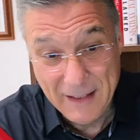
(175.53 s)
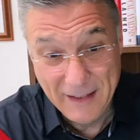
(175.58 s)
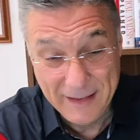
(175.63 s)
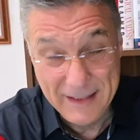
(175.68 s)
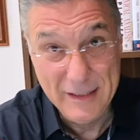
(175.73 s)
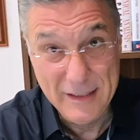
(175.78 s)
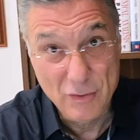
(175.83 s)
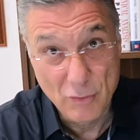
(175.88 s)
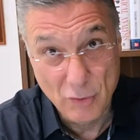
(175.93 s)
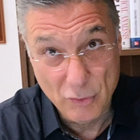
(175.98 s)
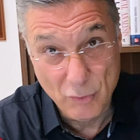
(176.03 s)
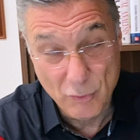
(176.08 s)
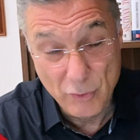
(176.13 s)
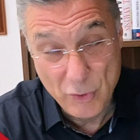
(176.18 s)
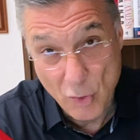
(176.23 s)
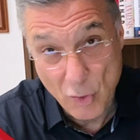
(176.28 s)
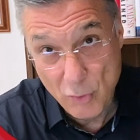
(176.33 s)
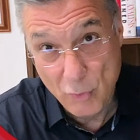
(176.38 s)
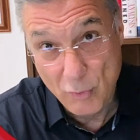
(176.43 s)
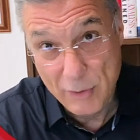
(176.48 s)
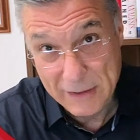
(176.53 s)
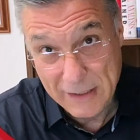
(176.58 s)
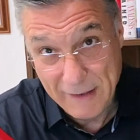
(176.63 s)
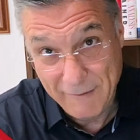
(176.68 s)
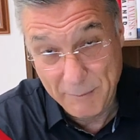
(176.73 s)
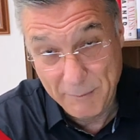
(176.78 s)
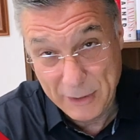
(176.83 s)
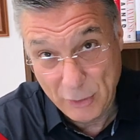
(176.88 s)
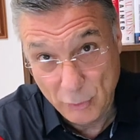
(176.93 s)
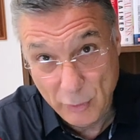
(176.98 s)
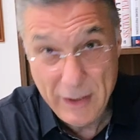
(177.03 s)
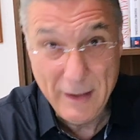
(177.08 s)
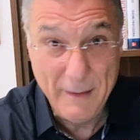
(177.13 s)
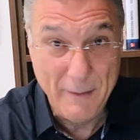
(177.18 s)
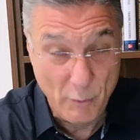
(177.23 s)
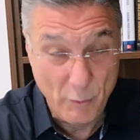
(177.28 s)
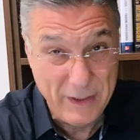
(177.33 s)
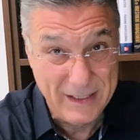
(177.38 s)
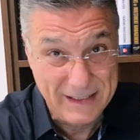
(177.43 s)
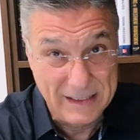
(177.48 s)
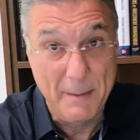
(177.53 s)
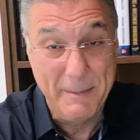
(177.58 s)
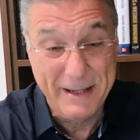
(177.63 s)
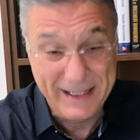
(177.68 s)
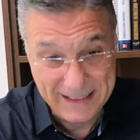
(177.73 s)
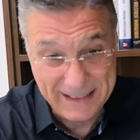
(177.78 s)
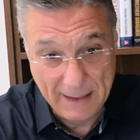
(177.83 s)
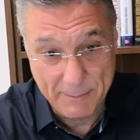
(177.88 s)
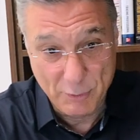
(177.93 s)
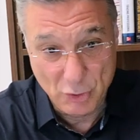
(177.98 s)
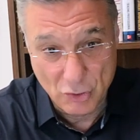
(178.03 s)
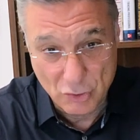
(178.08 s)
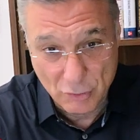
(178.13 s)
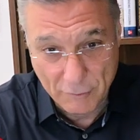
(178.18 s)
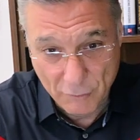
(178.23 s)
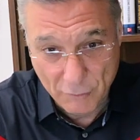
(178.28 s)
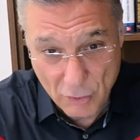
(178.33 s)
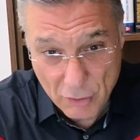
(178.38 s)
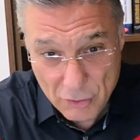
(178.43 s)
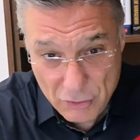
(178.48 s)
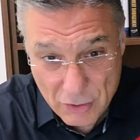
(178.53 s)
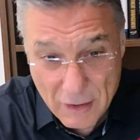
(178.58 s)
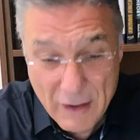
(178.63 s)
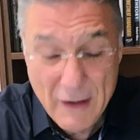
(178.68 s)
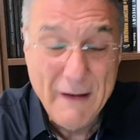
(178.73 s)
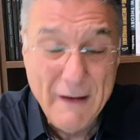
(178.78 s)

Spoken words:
This is what we always have been doing, with some exceptions, of course.